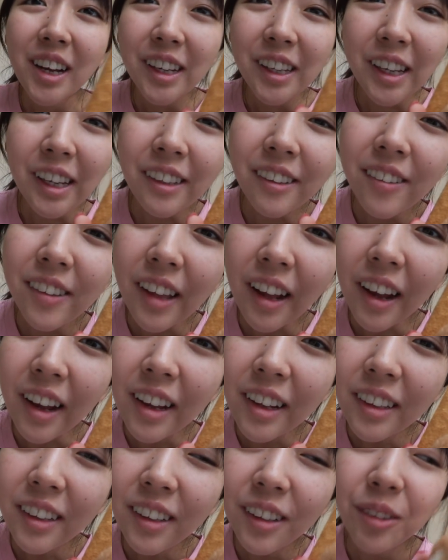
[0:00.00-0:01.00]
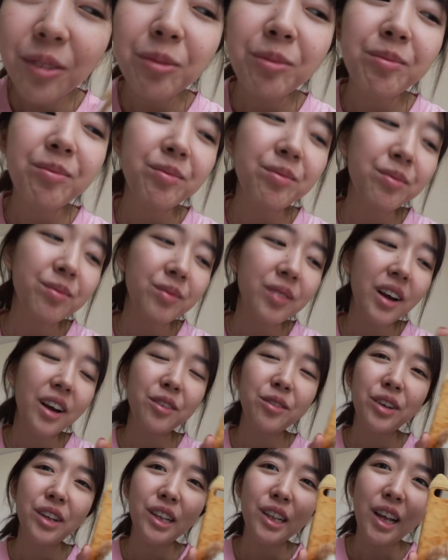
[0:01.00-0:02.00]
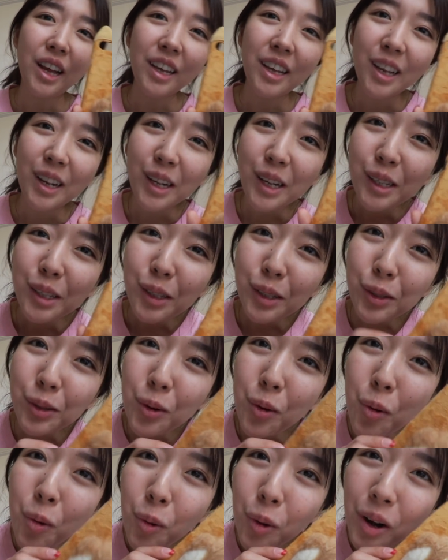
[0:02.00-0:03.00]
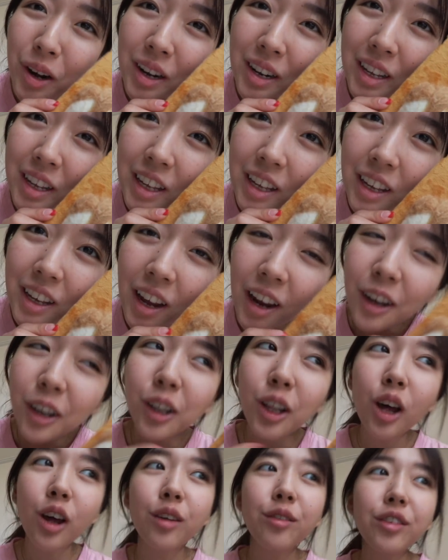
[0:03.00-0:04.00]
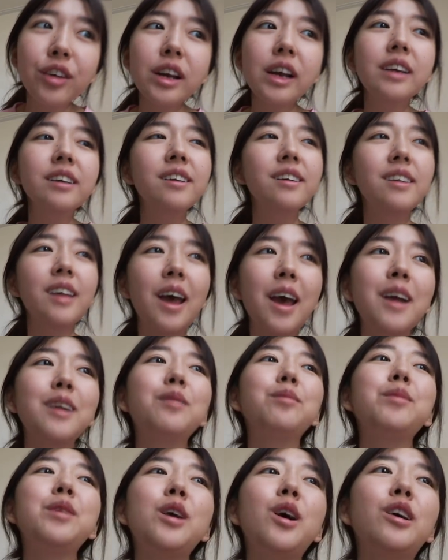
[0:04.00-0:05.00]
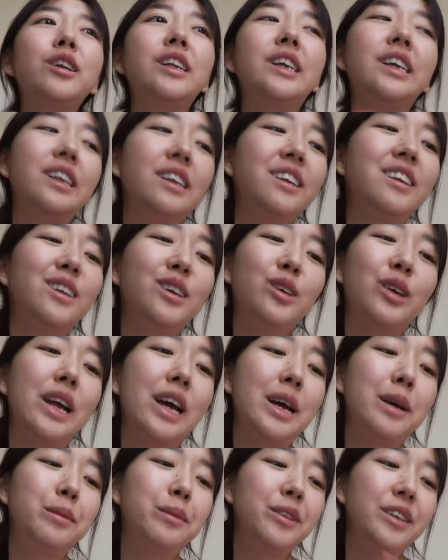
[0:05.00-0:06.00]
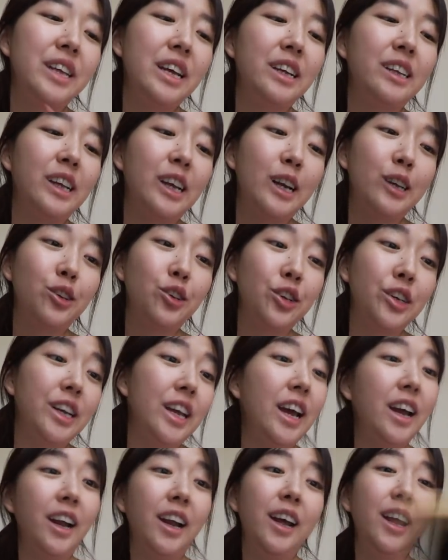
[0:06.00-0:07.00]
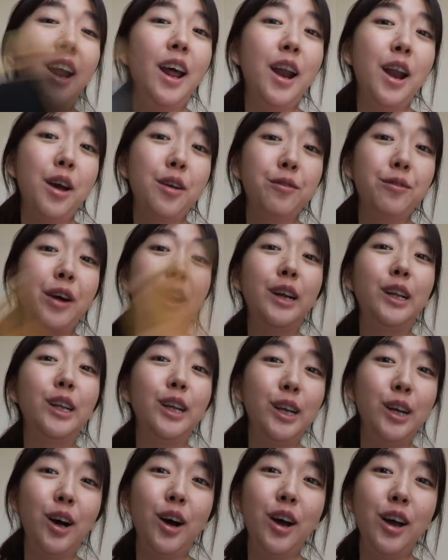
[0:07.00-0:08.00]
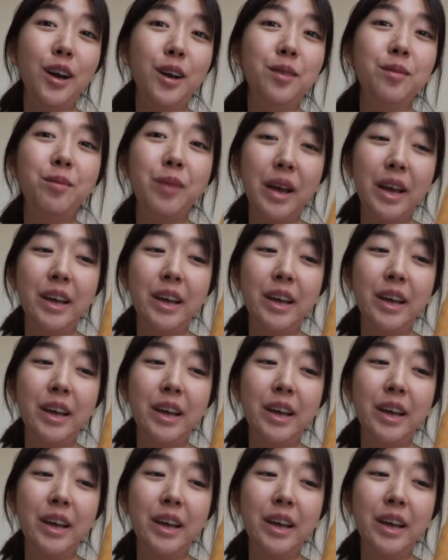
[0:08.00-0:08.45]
Yes Style. I really like it because it's corgi. And a lot of you guys tagged me on Instagram saying that I should get it, and I finally got my